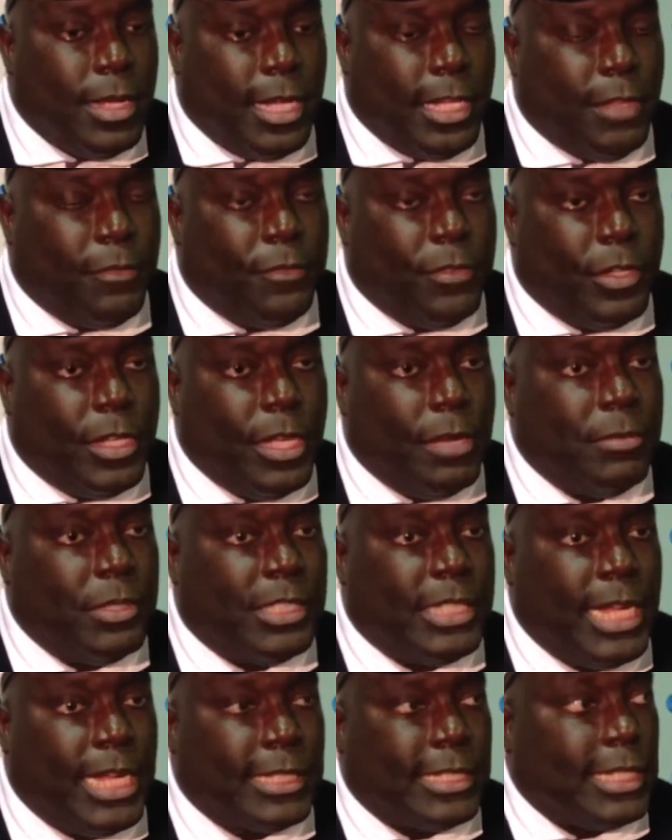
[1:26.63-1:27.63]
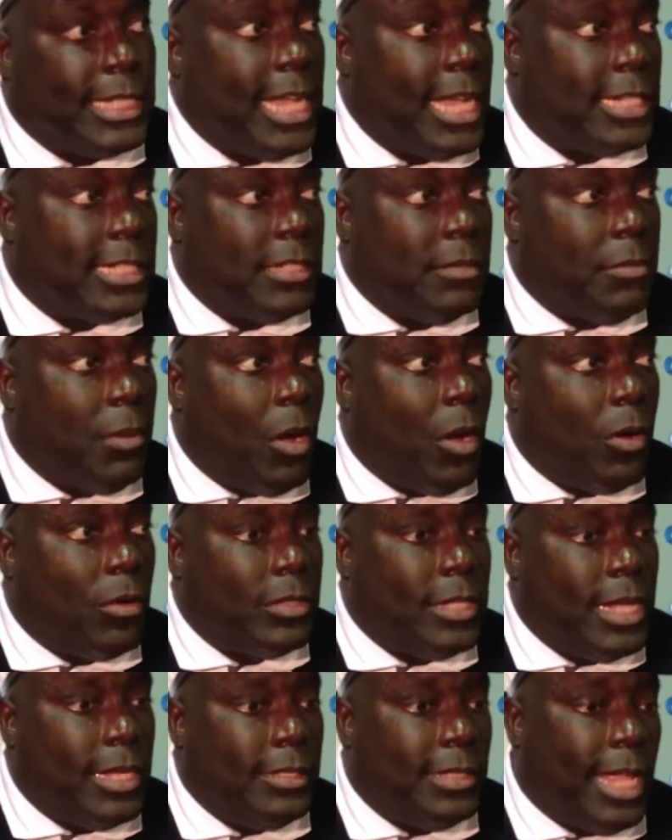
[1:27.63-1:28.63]
And if you give him a chance to catch the ball,
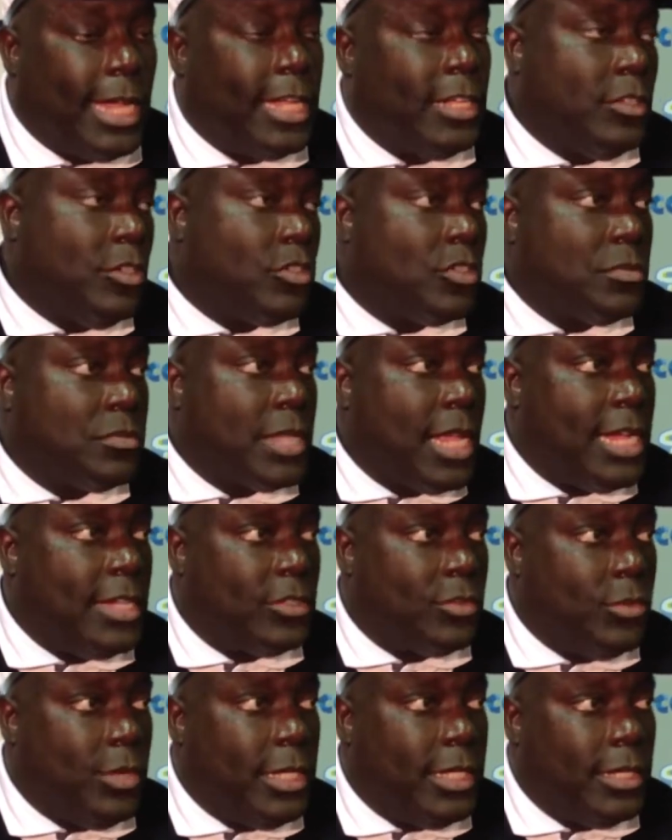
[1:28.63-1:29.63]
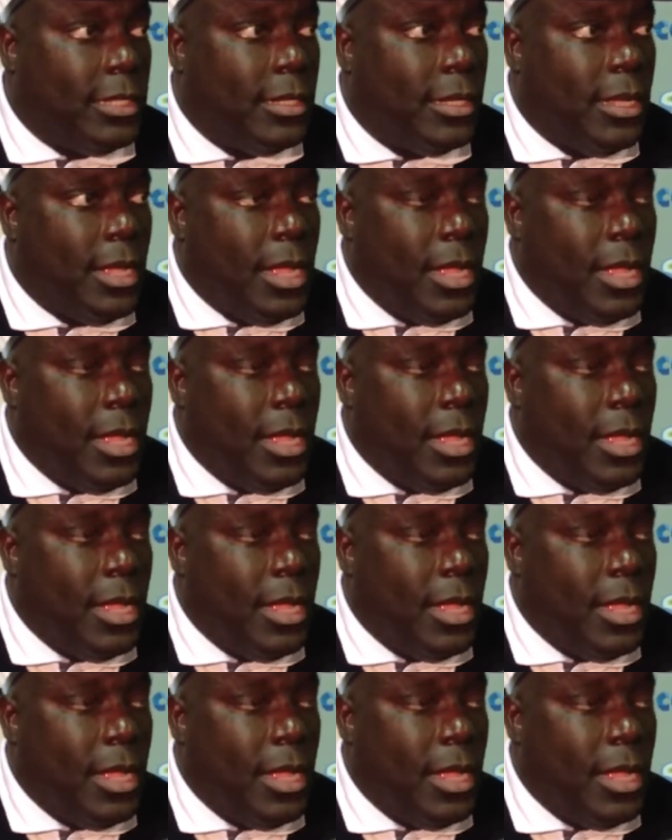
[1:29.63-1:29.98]
they can do some things with it.